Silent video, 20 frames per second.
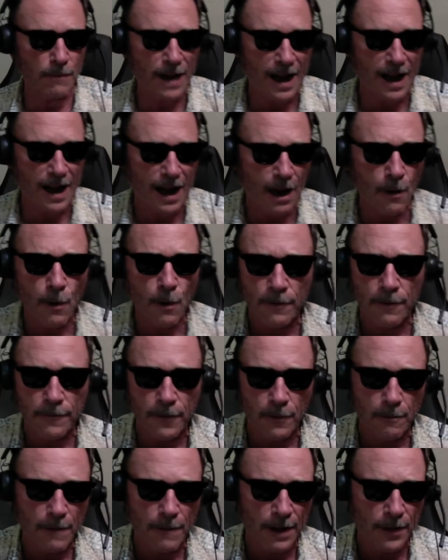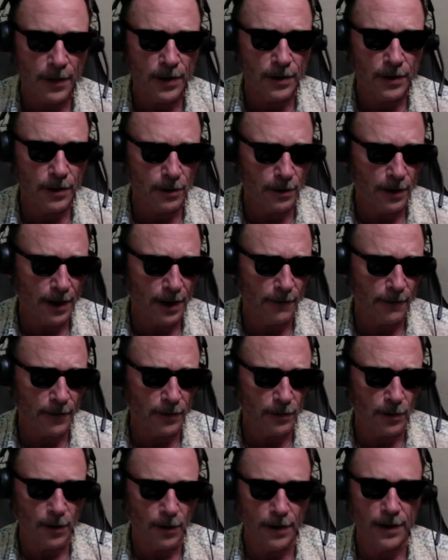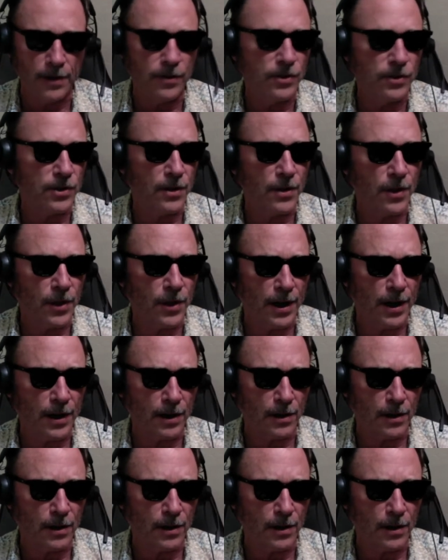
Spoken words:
powerful method you'll ever learn in synthetic